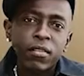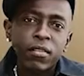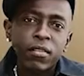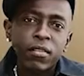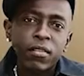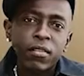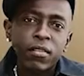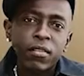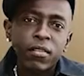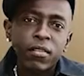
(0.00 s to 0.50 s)

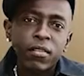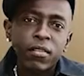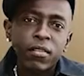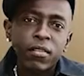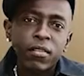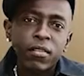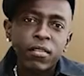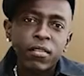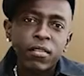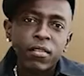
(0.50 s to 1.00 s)

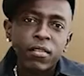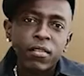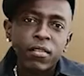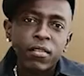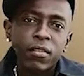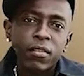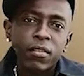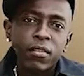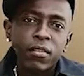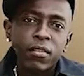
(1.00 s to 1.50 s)

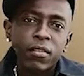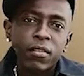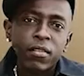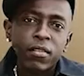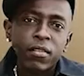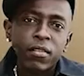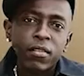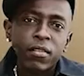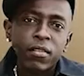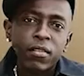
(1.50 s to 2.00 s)

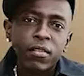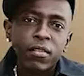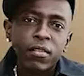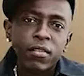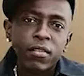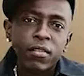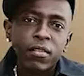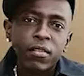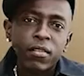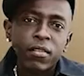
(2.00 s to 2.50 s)

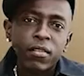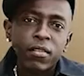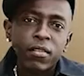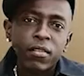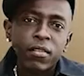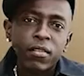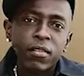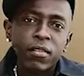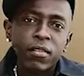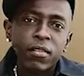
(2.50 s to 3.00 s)

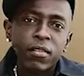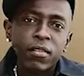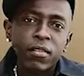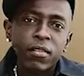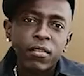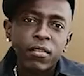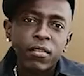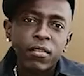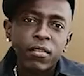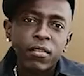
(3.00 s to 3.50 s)

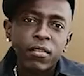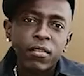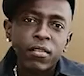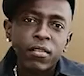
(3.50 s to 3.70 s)
[no speech]